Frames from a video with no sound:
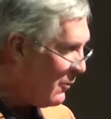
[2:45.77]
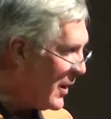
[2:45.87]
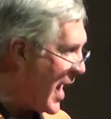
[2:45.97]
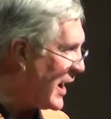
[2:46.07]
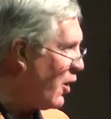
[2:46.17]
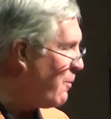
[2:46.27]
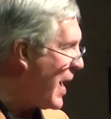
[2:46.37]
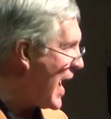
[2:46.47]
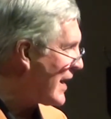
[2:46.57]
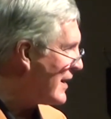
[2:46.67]
When I go
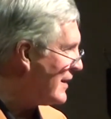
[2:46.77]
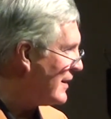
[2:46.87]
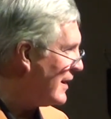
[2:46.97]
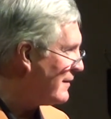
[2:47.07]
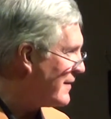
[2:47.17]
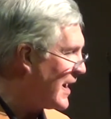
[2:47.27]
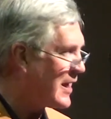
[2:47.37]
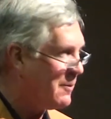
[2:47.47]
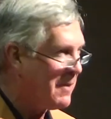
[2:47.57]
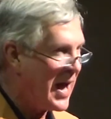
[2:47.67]
back and
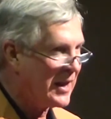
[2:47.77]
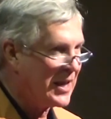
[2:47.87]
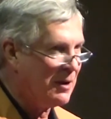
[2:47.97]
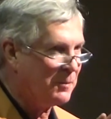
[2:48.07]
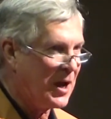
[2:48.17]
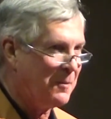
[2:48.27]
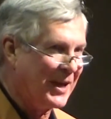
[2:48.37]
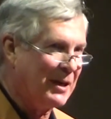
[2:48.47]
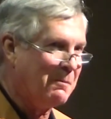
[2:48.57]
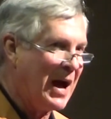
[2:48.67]
think about him
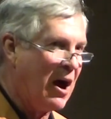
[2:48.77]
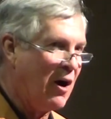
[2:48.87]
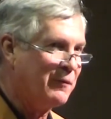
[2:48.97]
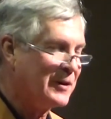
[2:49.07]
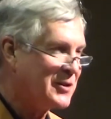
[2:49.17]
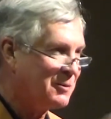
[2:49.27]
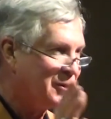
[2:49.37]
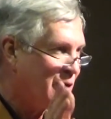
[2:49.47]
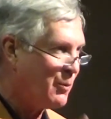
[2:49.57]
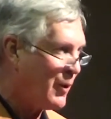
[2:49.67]
coming in my office, he
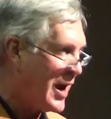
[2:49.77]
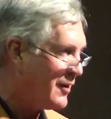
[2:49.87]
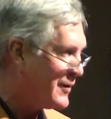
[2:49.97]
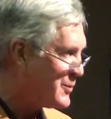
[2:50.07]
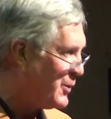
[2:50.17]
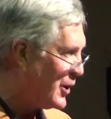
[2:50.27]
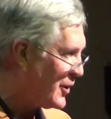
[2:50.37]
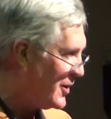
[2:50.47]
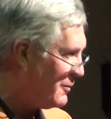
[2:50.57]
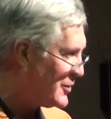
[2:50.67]
was so proud of his
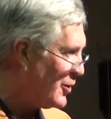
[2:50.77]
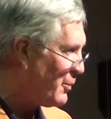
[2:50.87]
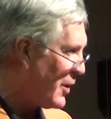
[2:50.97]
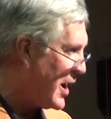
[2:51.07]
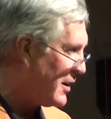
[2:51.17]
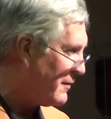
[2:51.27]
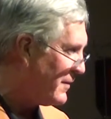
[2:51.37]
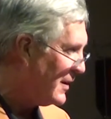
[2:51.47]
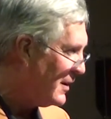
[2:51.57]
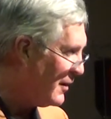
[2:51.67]
book, and he was so
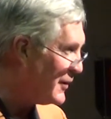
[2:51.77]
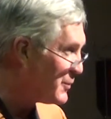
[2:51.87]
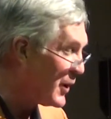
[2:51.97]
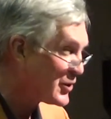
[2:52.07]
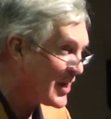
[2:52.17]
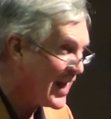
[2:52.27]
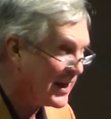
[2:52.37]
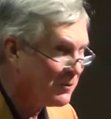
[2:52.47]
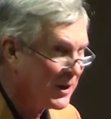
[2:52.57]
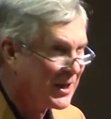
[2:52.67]
proud of his book
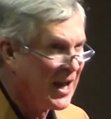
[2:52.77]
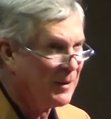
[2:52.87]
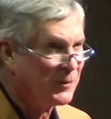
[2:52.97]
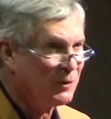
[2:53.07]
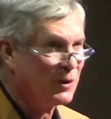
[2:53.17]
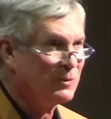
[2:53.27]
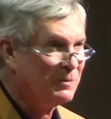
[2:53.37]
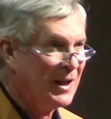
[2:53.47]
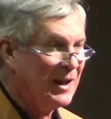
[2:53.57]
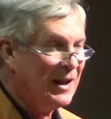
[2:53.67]
signing when he came
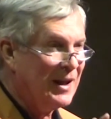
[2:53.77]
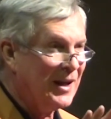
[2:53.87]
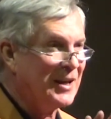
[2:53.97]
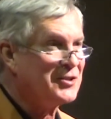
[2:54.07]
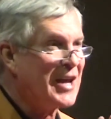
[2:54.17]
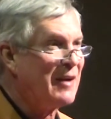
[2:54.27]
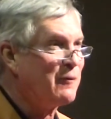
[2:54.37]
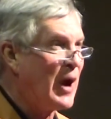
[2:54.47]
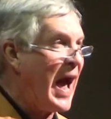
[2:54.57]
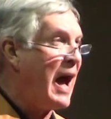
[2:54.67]
through. And he
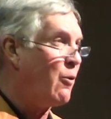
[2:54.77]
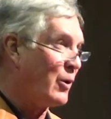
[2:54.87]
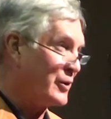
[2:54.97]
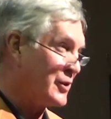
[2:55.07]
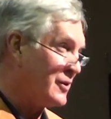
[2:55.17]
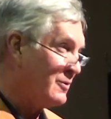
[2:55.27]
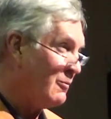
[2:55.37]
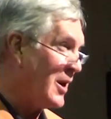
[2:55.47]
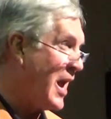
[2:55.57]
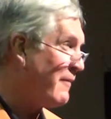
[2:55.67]
sat for hours
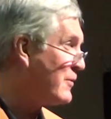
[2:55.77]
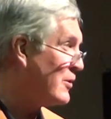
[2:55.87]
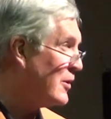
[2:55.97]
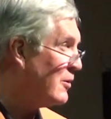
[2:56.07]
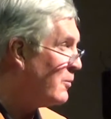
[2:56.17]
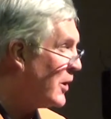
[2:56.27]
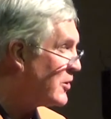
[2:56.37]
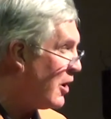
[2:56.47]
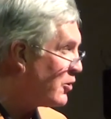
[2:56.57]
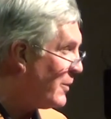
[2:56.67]
one afternoon and
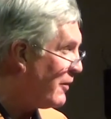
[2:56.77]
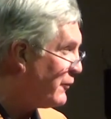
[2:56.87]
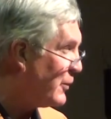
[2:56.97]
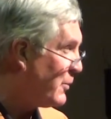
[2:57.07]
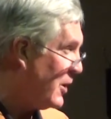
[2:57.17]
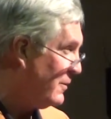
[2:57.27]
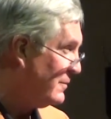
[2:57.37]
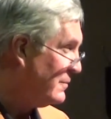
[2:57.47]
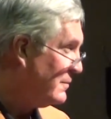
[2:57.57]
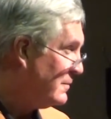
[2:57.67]
we talked about
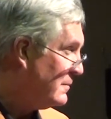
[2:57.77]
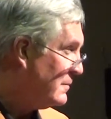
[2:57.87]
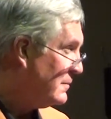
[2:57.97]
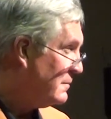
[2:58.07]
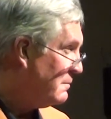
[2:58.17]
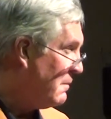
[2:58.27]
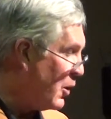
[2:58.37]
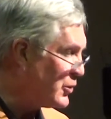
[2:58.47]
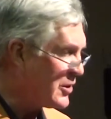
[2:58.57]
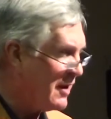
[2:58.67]
football.
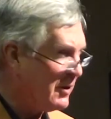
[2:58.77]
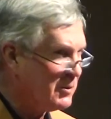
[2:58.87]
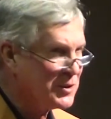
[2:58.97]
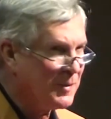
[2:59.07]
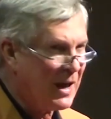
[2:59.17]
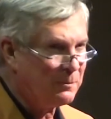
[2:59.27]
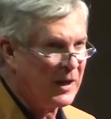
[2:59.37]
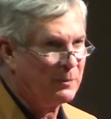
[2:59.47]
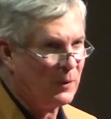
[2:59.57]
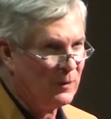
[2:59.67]
Most of it was about
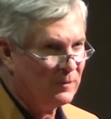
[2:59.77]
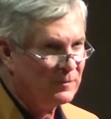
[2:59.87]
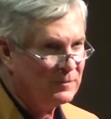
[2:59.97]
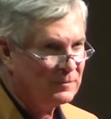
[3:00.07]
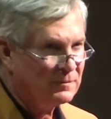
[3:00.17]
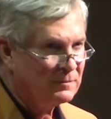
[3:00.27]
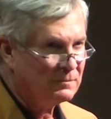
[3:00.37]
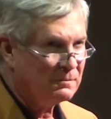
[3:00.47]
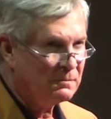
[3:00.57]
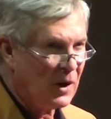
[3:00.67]
people.
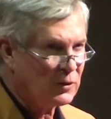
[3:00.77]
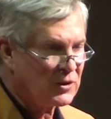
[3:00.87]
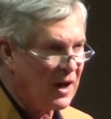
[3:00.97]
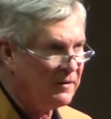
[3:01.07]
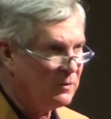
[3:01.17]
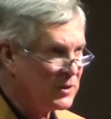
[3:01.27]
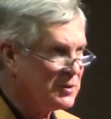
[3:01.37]
Most of it